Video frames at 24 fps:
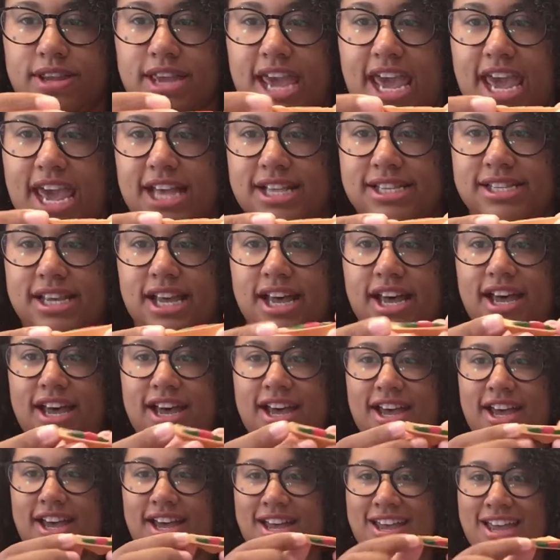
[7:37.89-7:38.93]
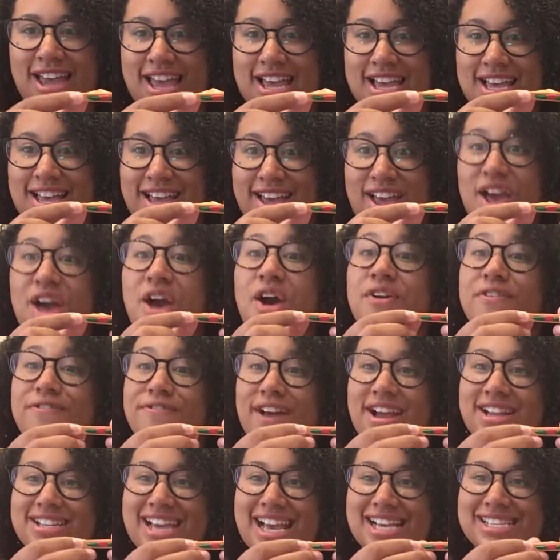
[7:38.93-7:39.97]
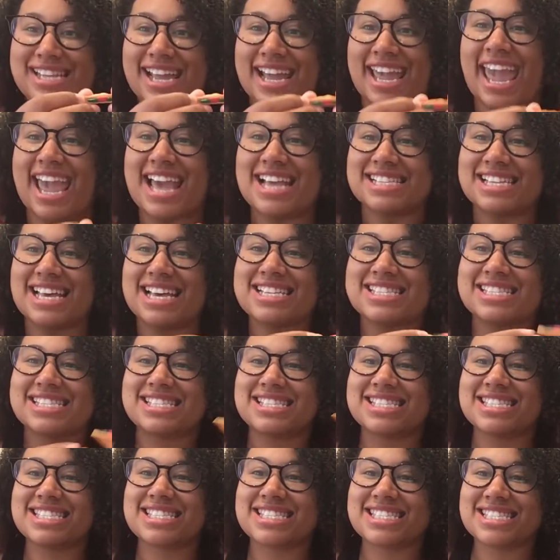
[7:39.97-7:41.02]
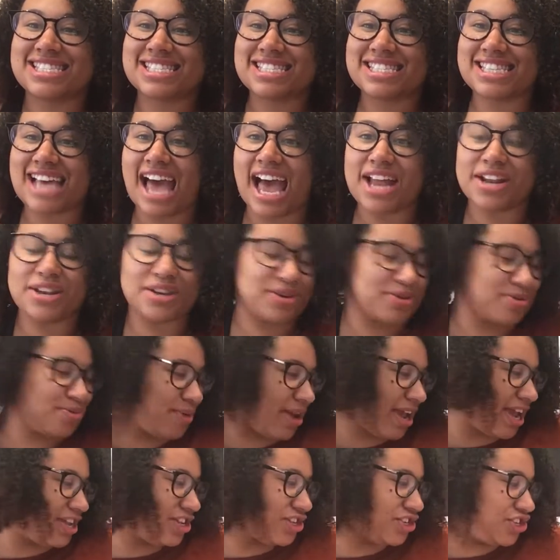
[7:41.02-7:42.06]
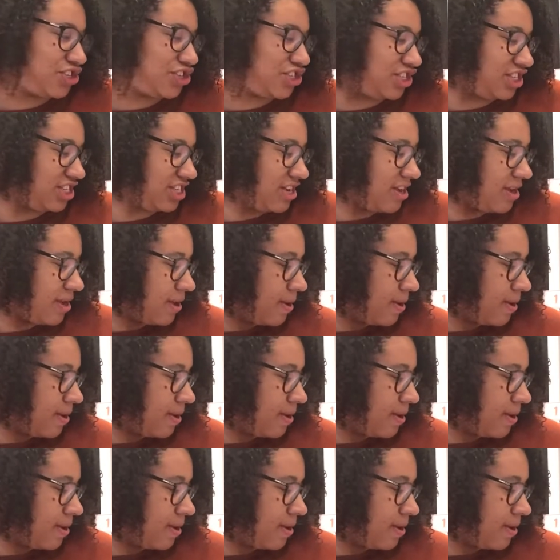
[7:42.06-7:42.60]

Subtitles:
It's a... Fantastic. It's a sandwich.